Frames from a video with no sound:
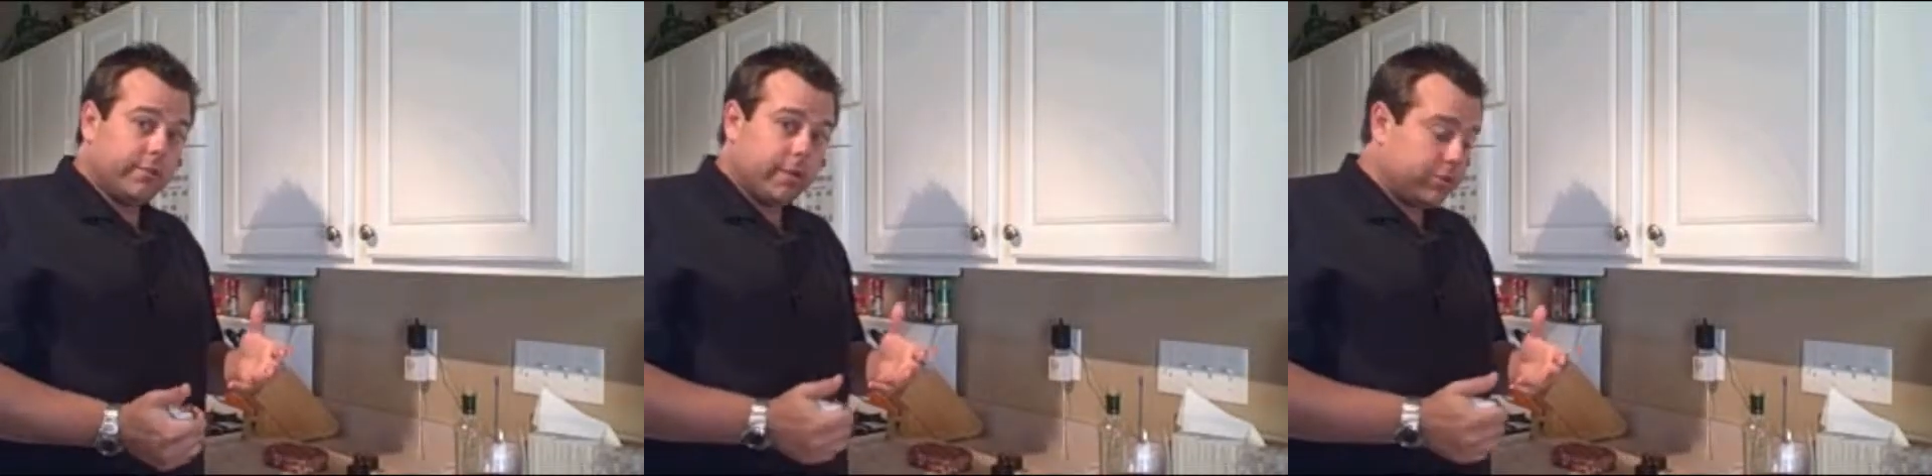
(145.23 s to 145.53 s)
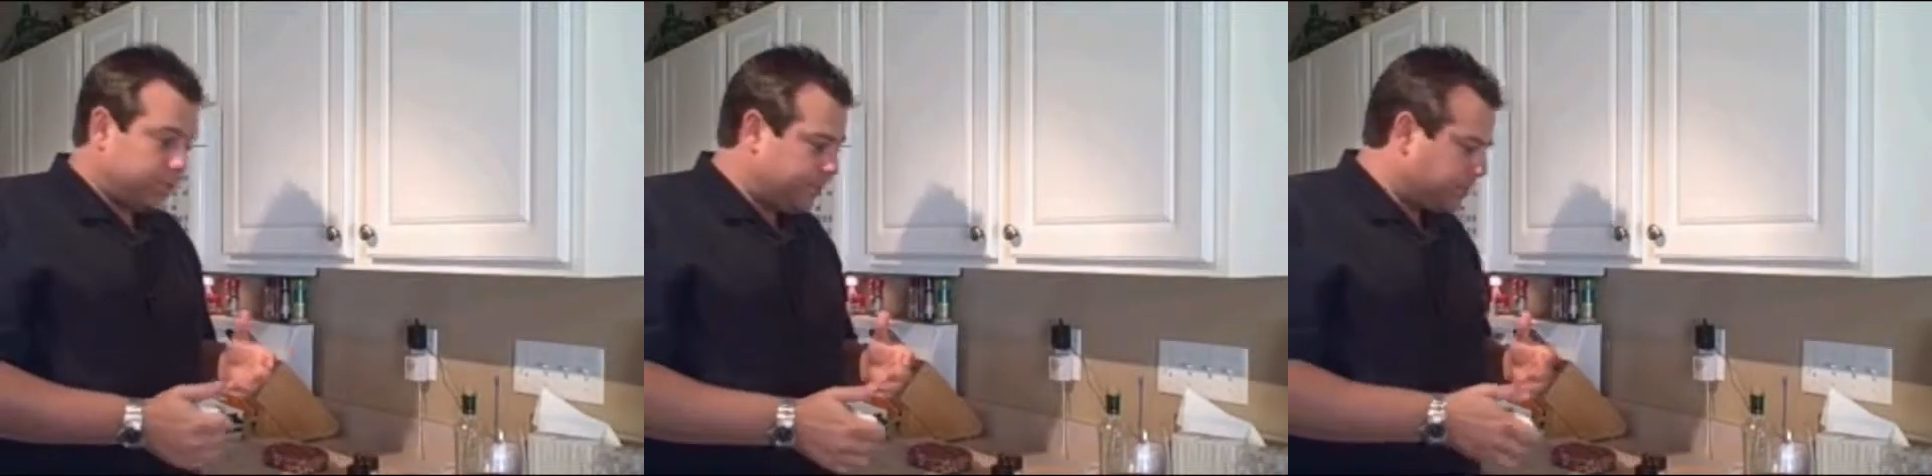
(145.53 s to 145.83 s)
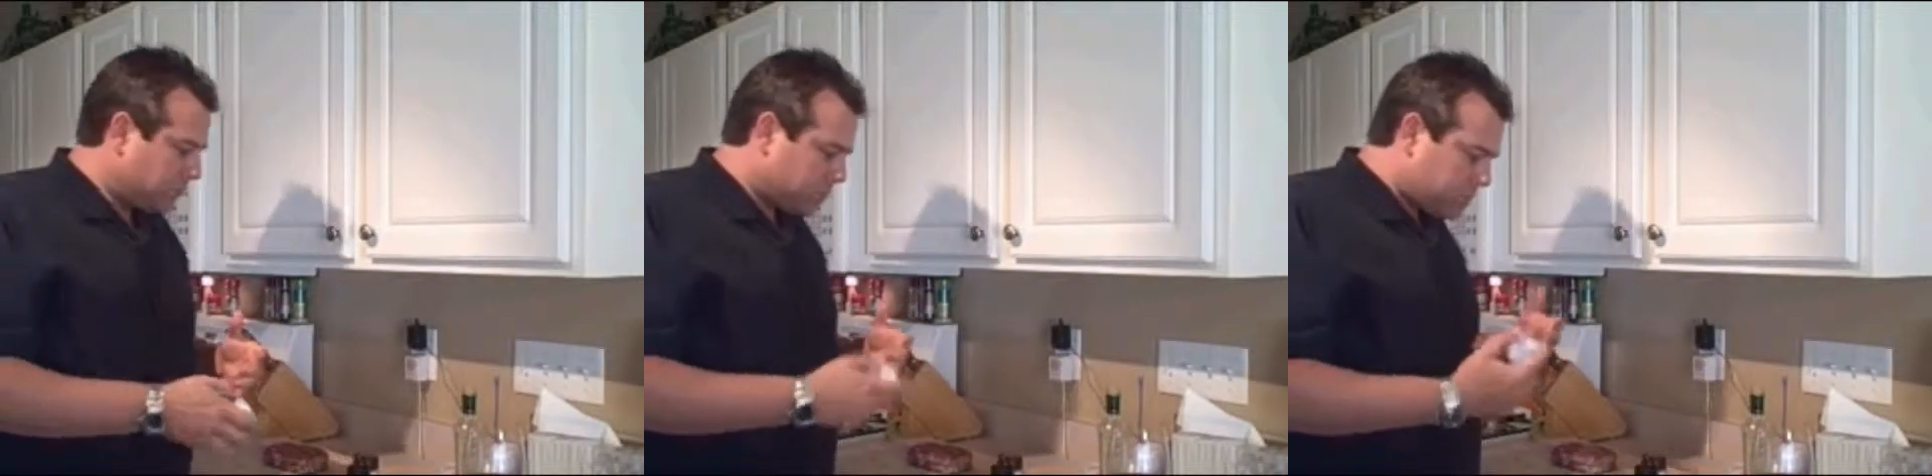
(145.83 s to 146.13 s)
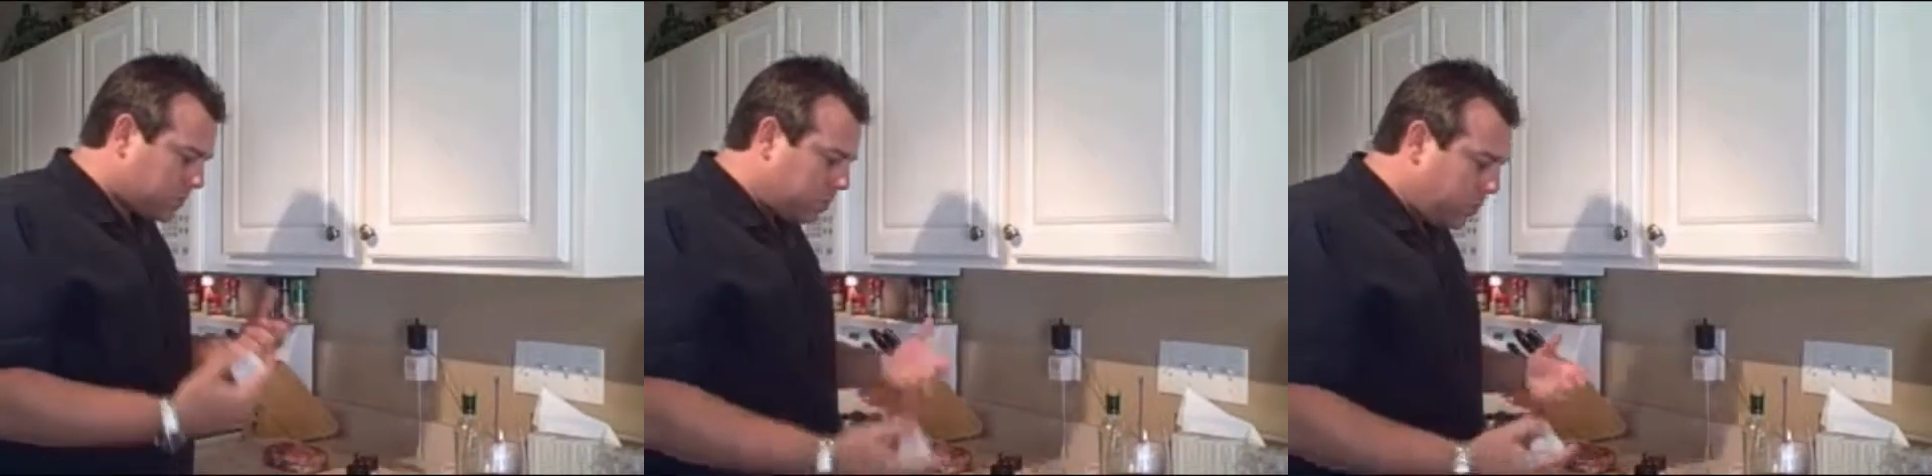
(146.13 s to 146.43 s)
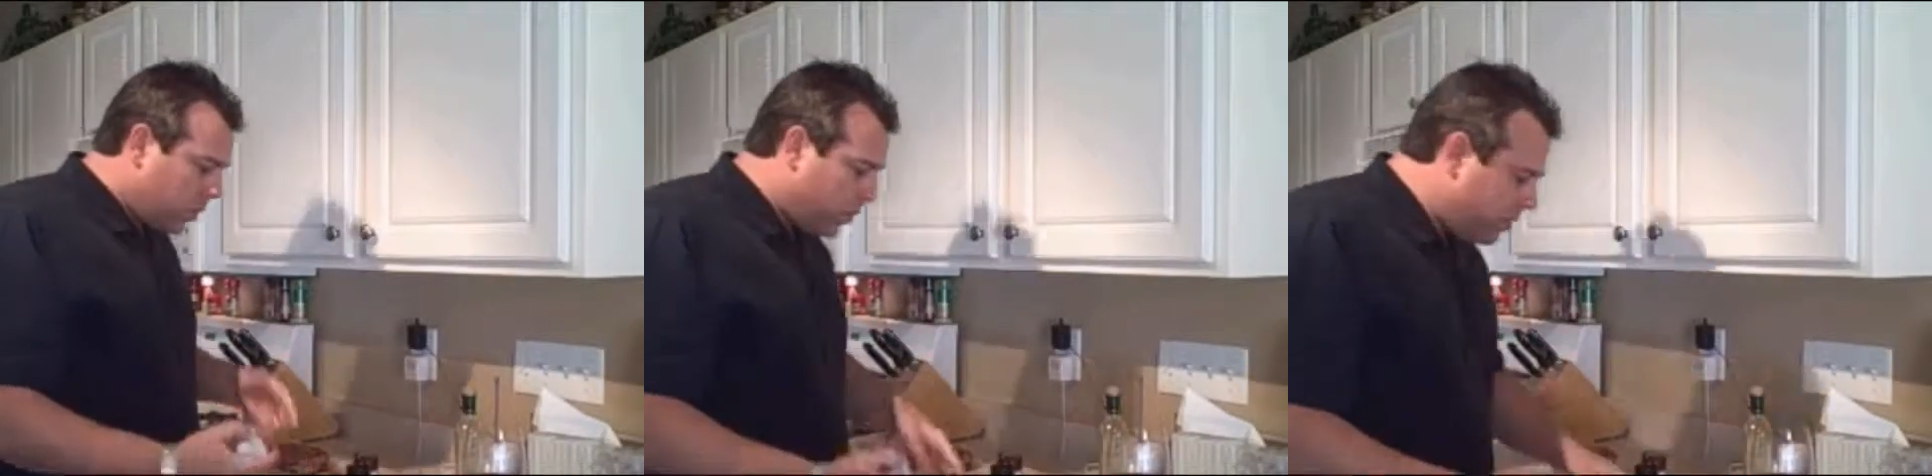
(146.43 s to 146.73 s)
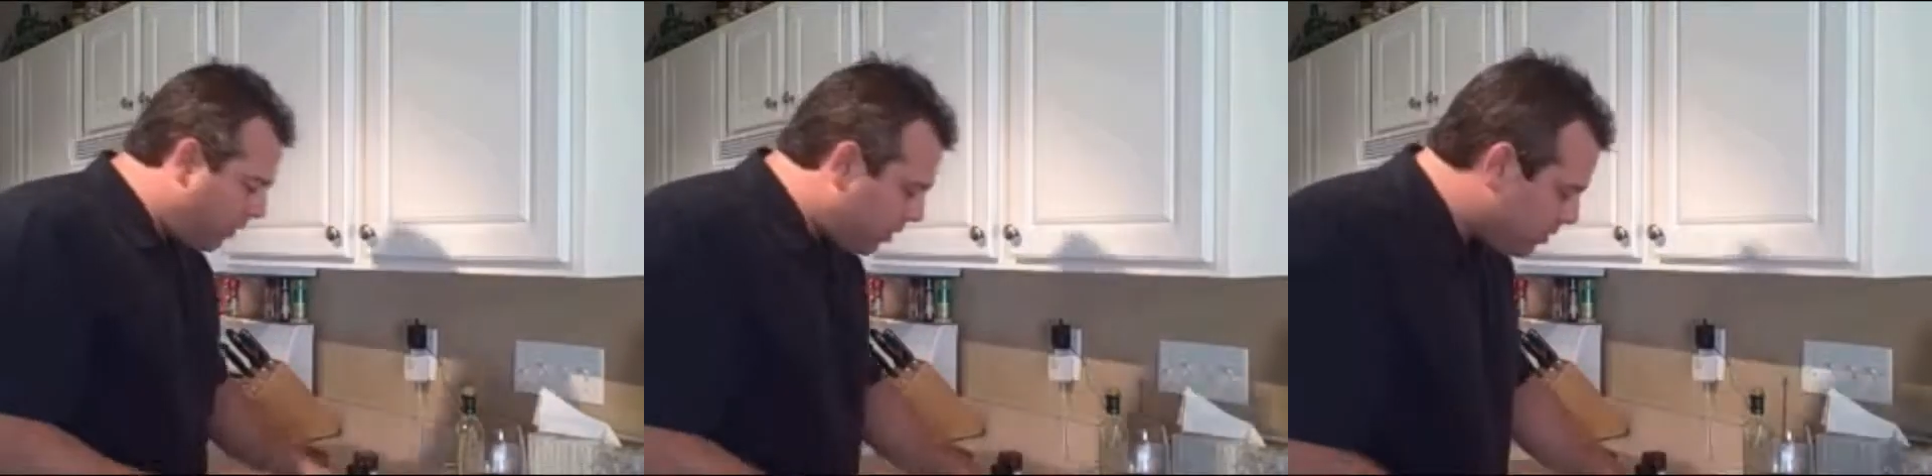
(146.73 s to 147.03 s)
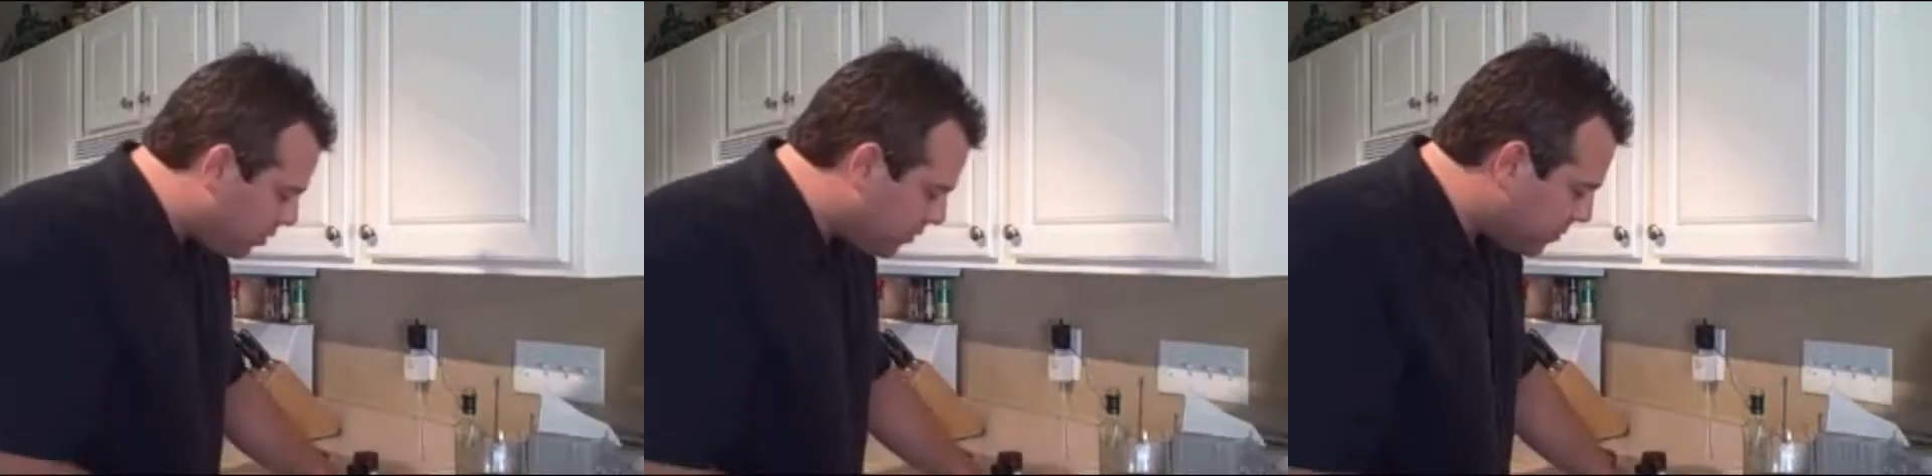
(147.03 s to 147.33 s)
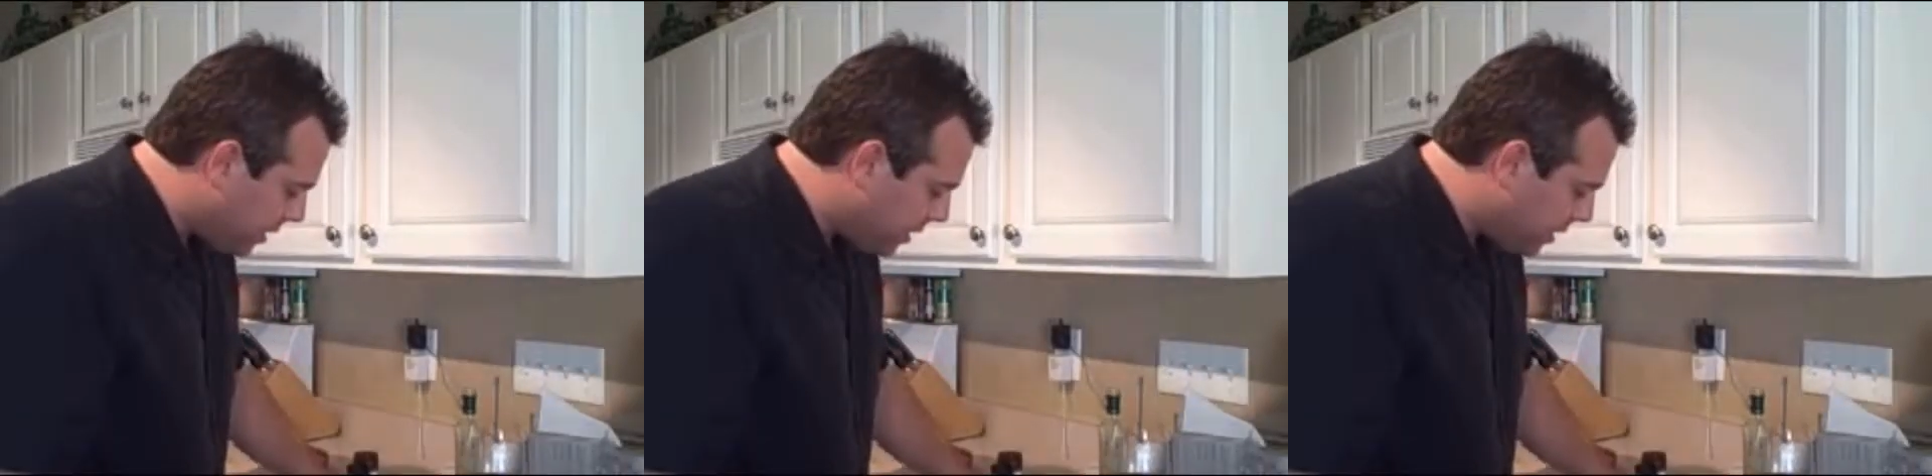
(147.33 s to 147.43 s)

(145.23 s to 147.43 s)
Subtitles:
fridge. What you want to do